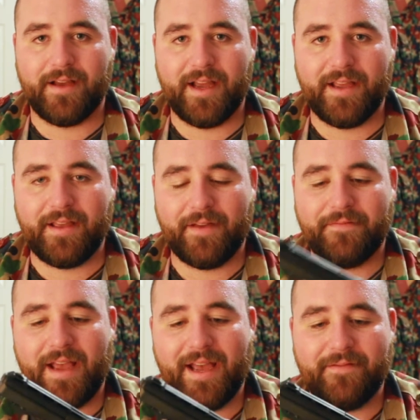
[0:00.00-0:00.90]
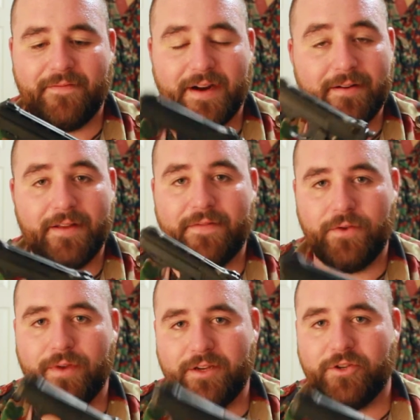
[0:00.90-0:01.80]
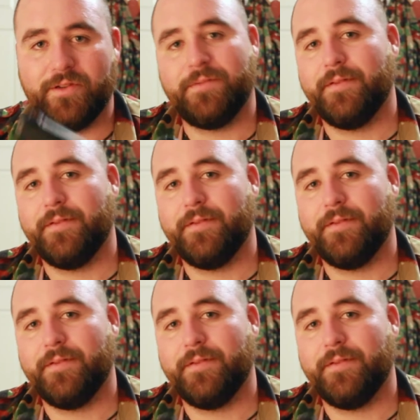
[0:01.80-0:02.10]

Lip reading: I have had very few issues